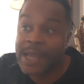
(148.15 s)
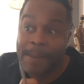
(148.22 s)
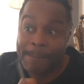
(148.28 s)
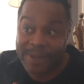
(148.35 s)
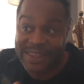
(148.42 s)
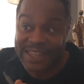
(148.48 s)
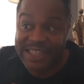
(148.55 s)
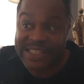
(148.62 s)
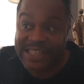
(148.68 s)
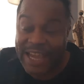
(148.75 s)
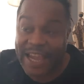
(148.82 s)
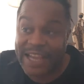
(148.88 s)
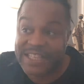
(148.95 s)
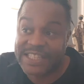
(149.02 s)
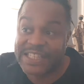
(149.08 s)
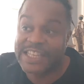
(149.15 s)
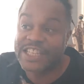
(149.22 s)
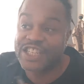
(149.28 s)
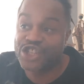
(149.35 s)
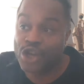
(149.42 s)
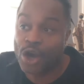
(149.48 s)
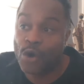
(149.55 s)
But this case is
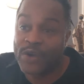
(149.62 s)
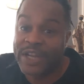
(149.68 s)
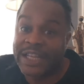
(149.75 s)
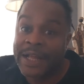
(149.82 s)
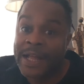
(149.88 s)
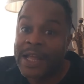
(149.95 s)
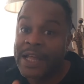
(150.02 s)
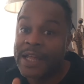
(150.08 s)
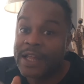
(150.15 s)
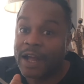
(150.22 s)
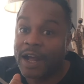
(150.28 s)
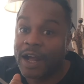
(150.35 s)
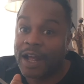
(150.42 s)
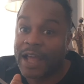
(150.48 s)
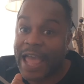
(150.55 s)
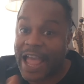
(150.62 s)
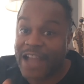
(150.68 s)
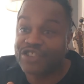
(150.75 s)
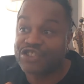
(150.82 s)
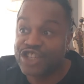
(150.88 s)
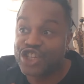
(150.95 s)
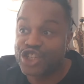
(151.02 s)
showing,
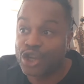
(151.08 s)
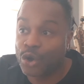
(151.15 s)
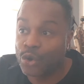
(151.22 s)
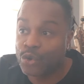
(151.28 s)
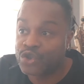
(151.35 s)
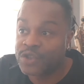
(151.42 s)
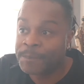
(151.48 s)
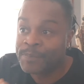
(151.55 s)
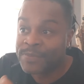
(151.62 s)
actually shows